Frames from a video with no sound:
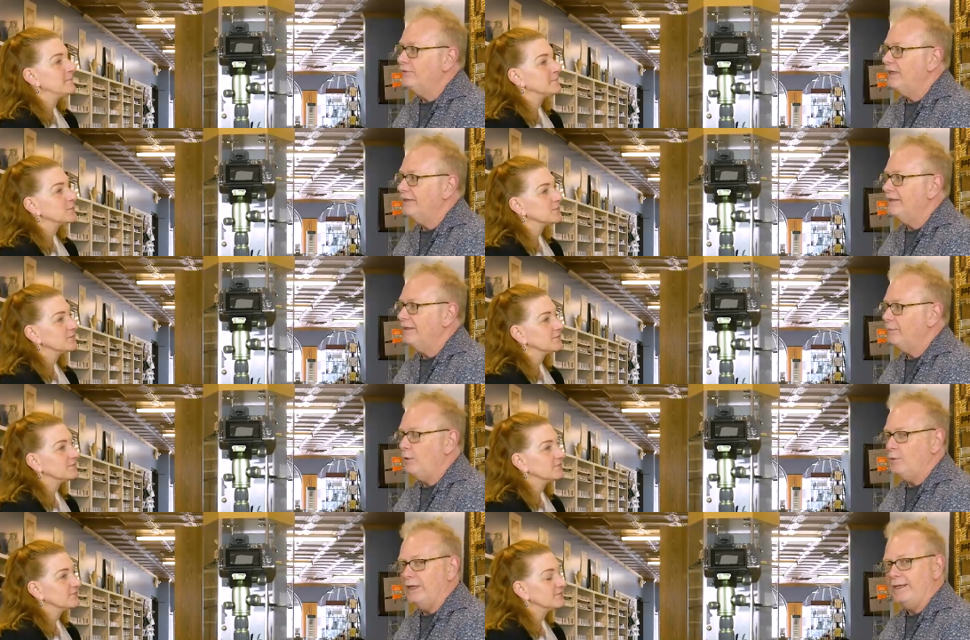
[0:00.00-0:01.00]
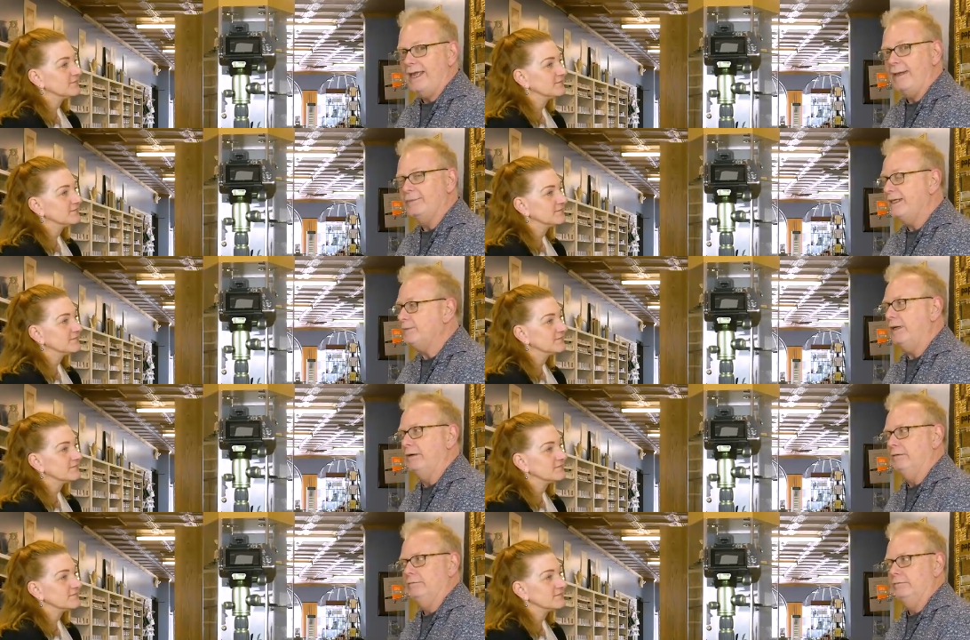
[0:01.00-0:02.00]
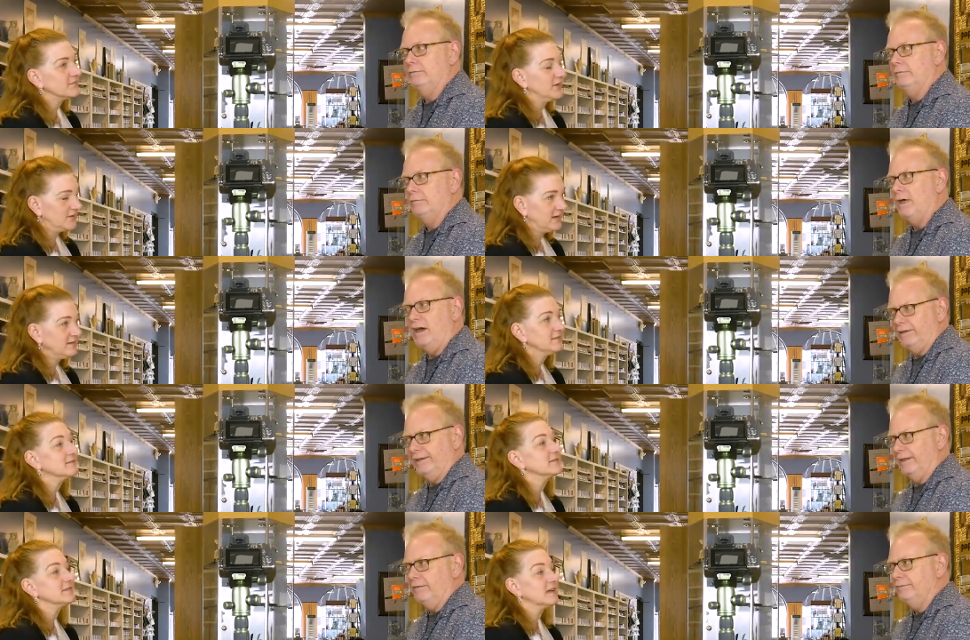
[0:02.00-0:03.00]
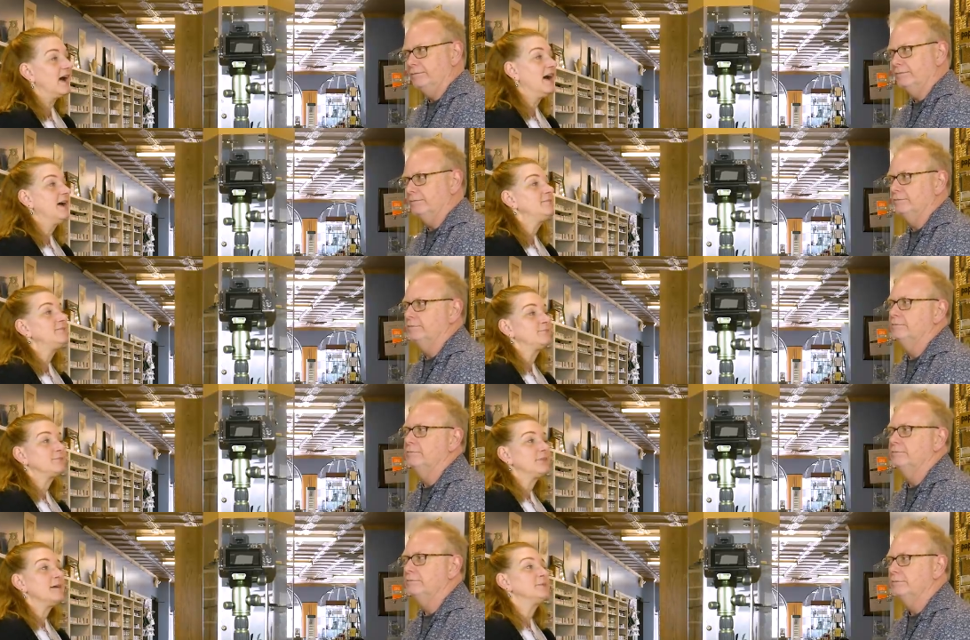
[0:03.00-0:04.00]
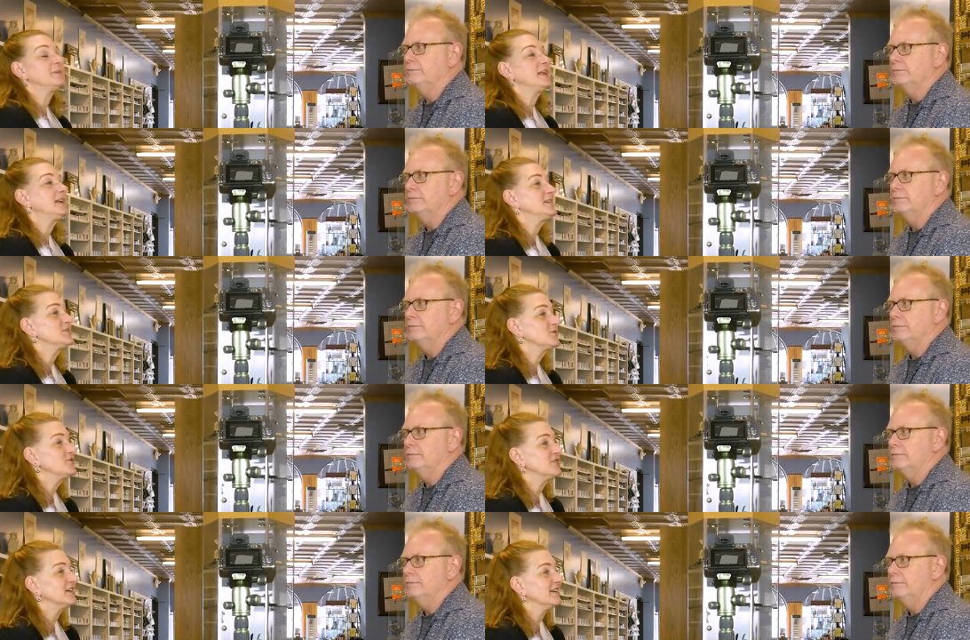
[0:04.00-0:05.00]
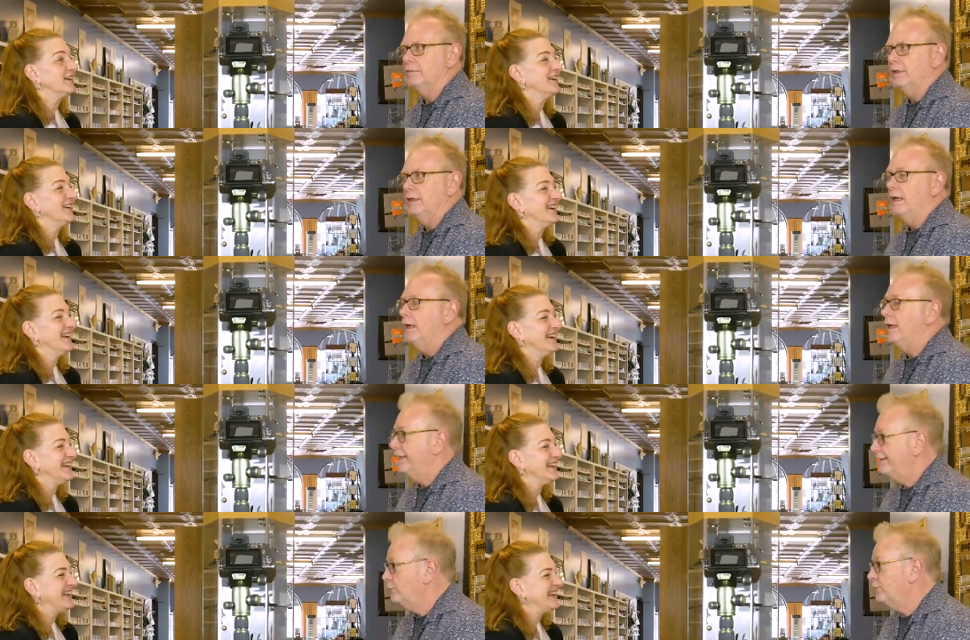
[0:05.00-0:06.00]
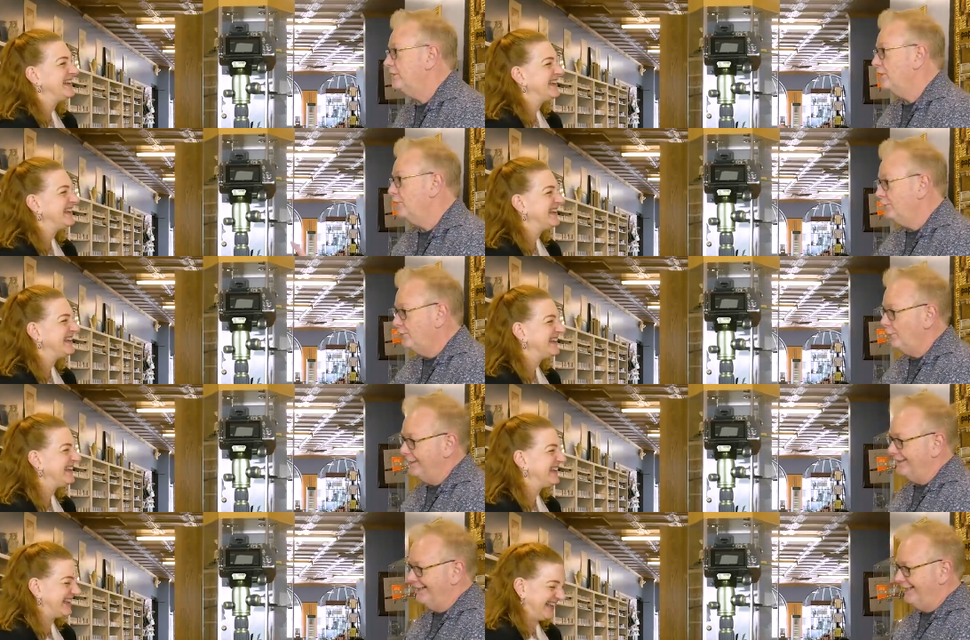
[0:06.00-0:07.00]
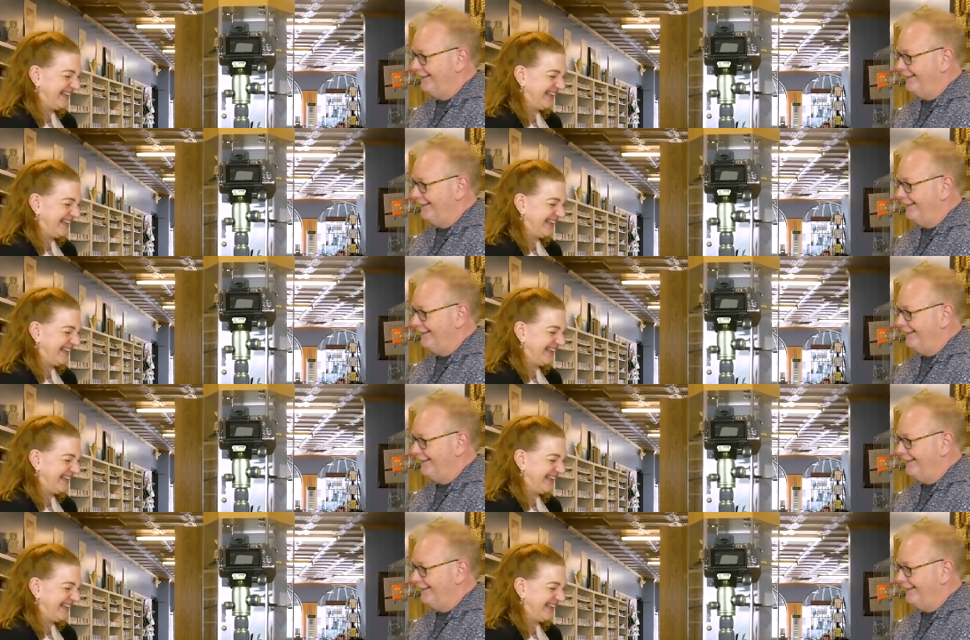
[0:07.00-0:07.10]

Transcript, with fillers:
Speaker 1: find that a bone-in ham tastes better. Okay. Oddly enough,
Speaker 2: I'm probably going to get sushi.
Speaker 1: Uh, sushi's a good choice.